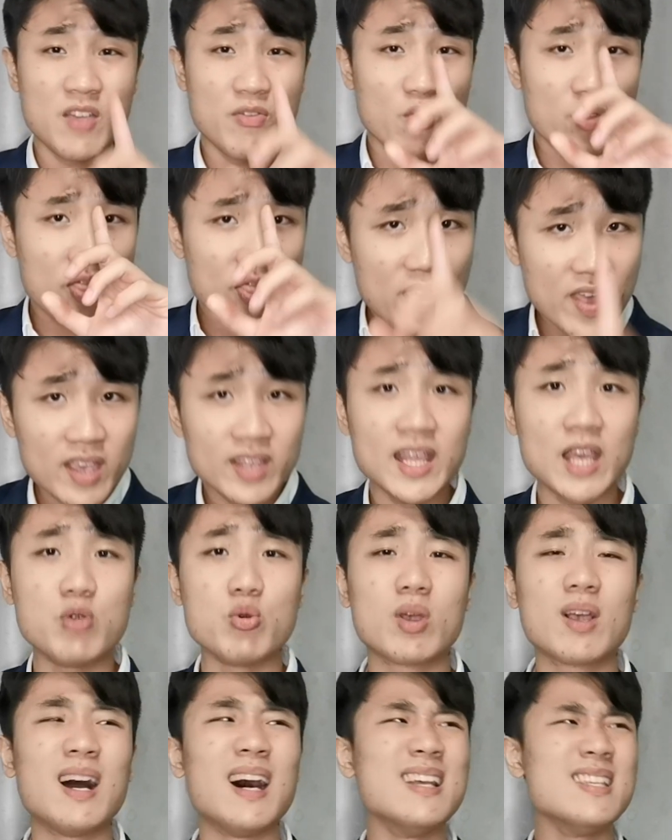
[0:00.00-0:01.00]
if you think that
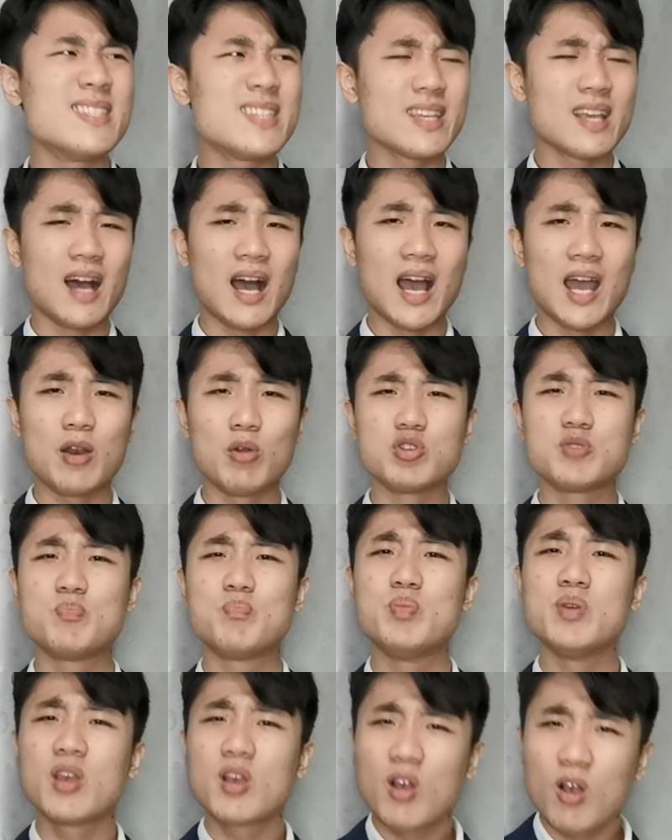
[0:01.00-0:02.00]
you can't sing high notes
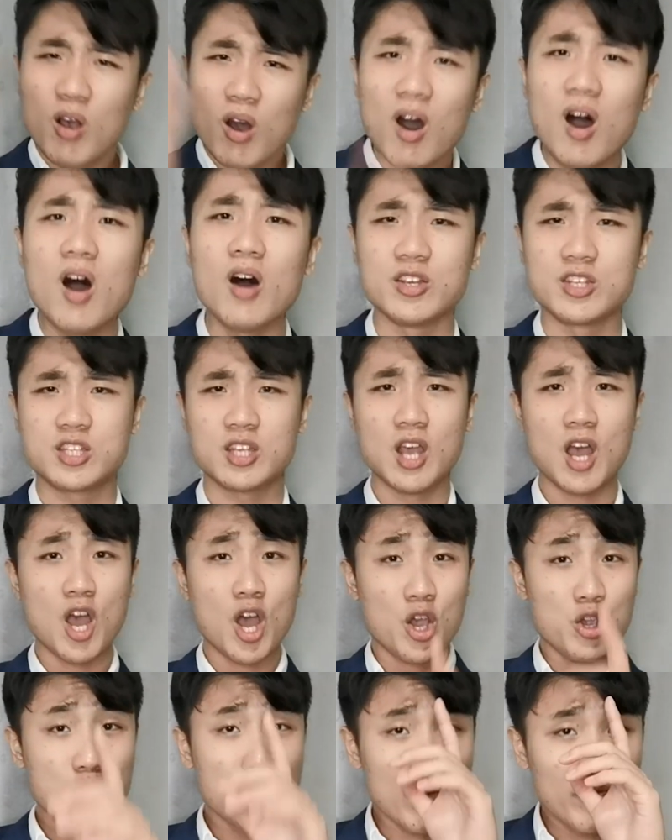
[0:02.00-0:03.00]
because
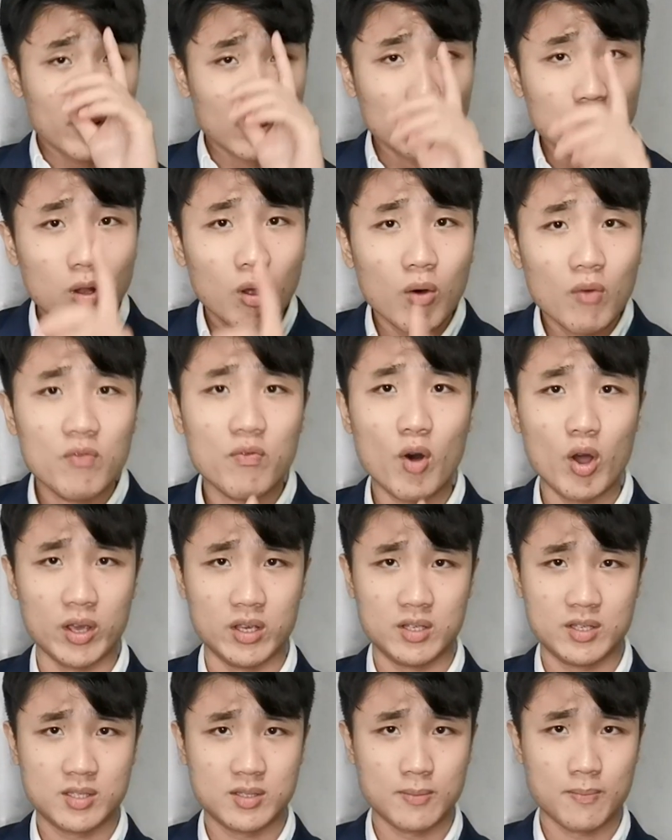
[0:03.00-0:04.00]
you have a low
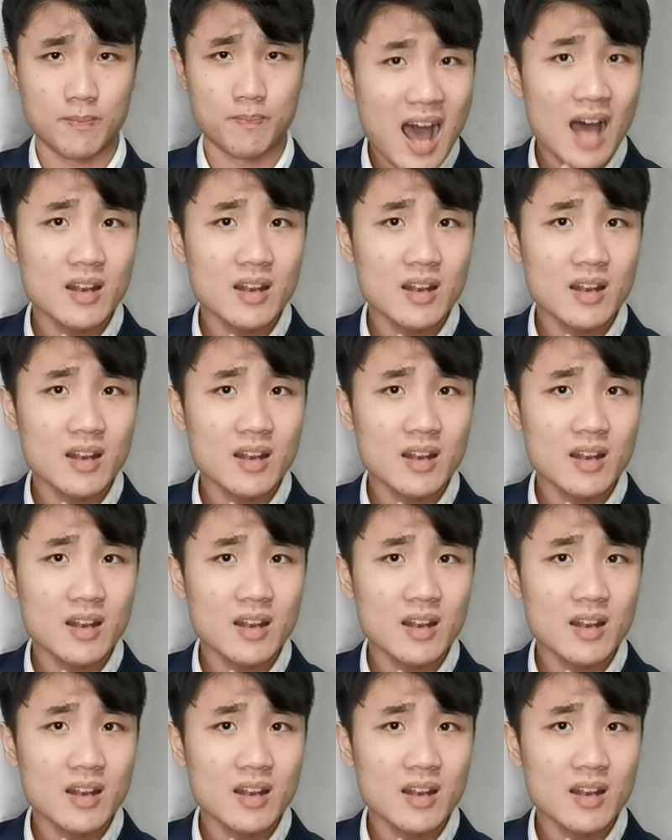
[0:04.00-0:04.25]
voice,